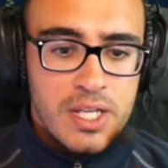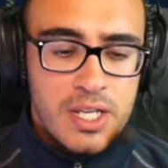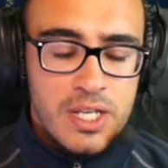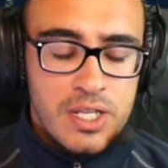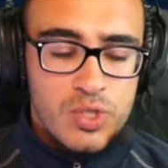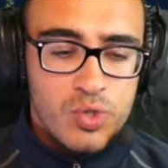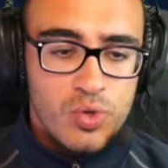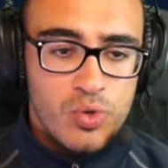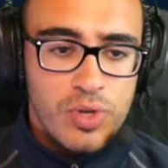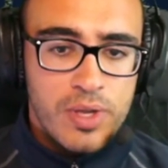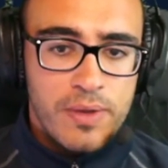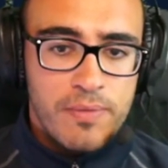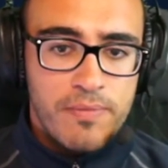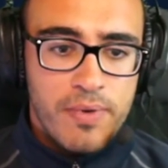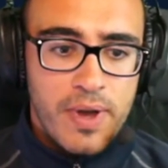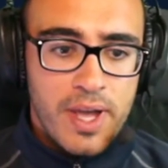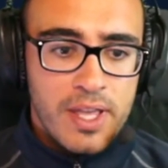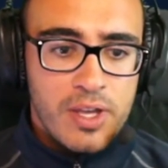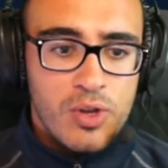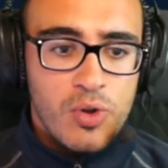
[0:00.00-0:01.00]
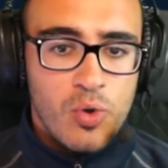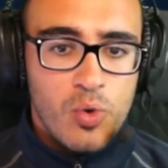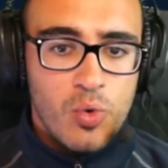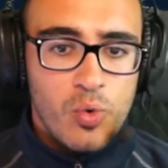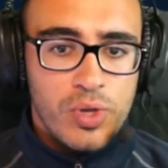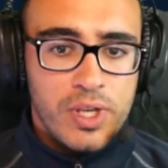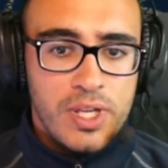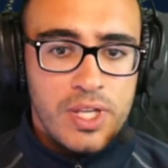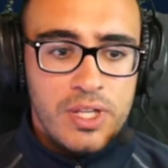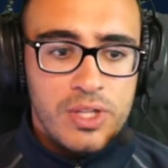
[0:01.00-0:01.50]
So if I
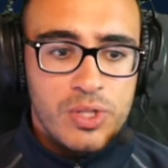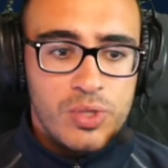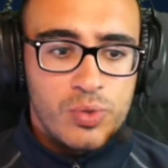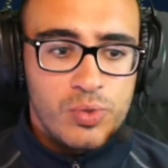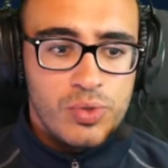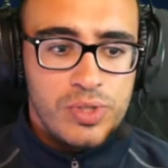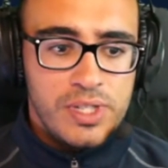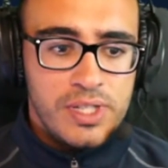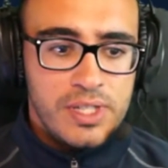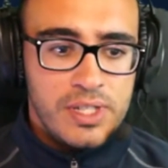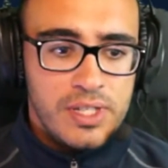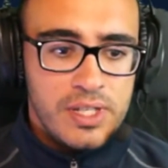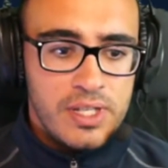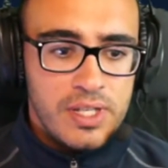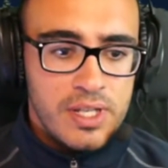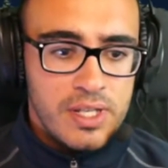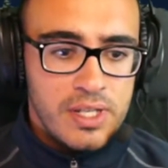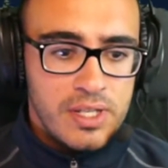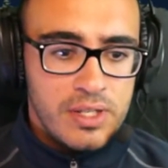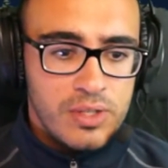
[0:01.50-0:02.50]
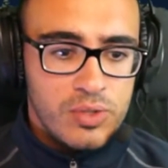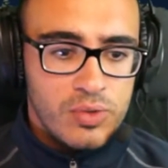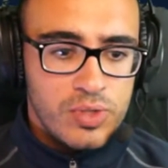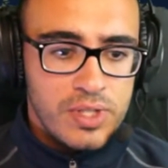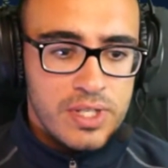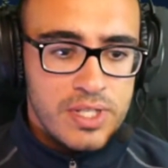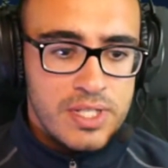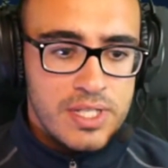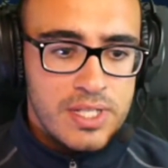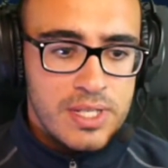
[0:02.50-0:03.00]
go into
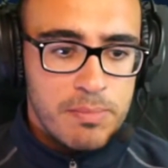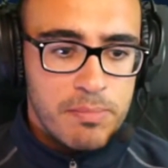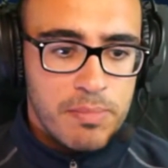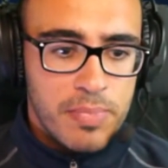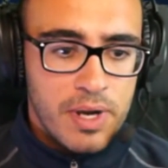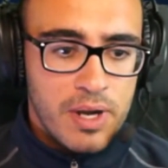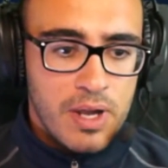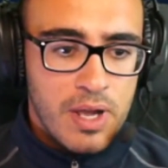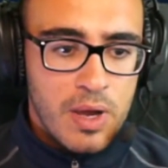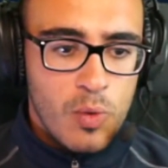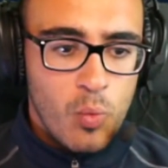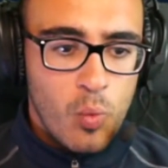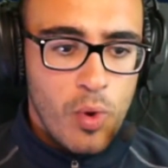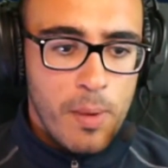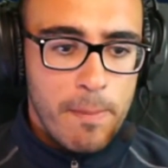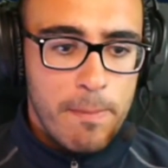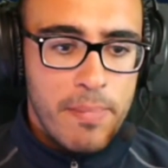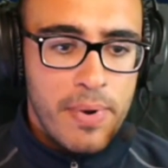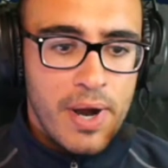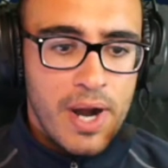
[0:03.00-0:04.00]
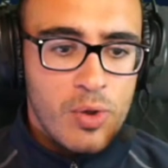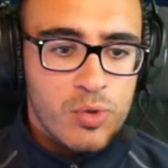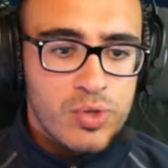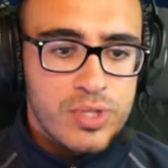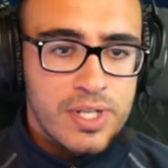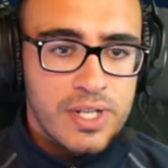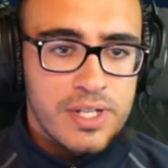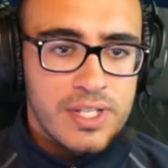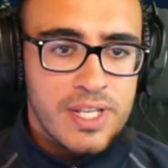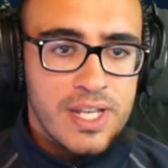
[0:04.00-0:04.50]
this web
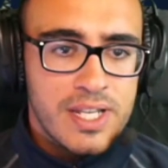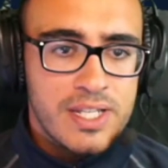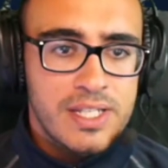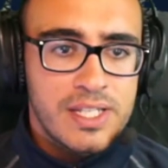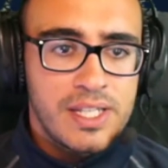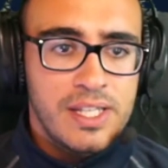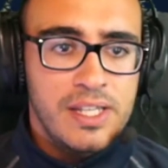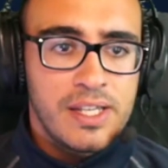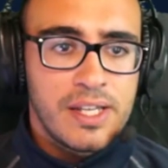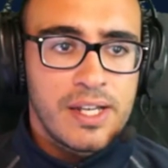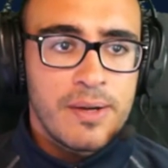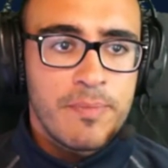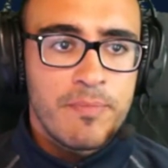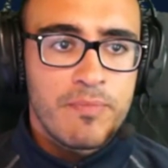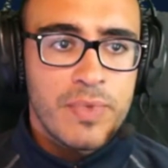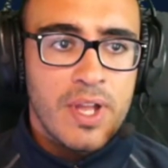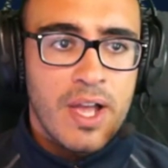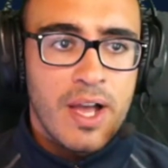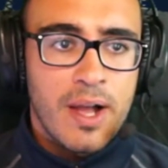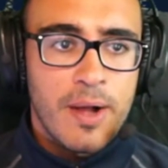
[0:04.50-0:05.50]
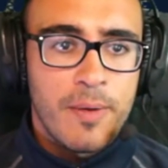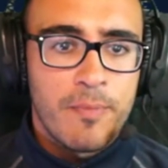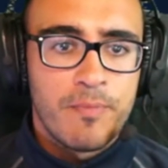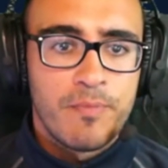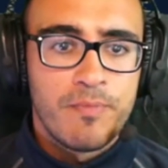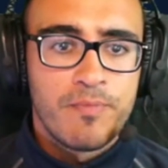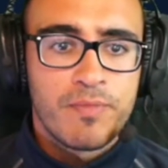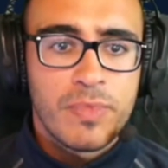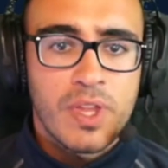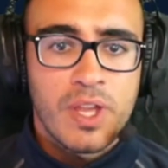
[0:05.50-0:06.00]
browser just here,
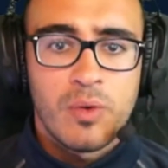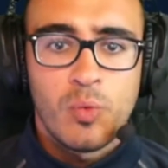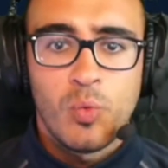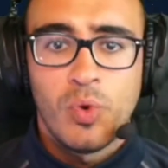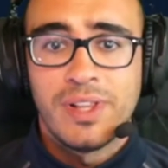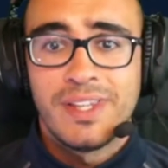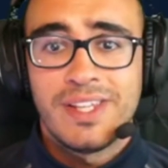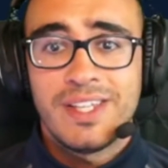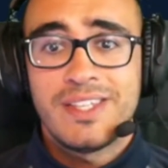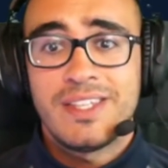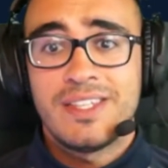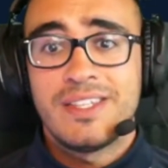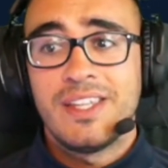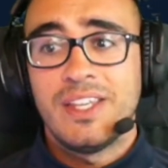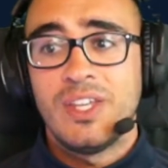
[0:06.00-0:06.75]
well, this is the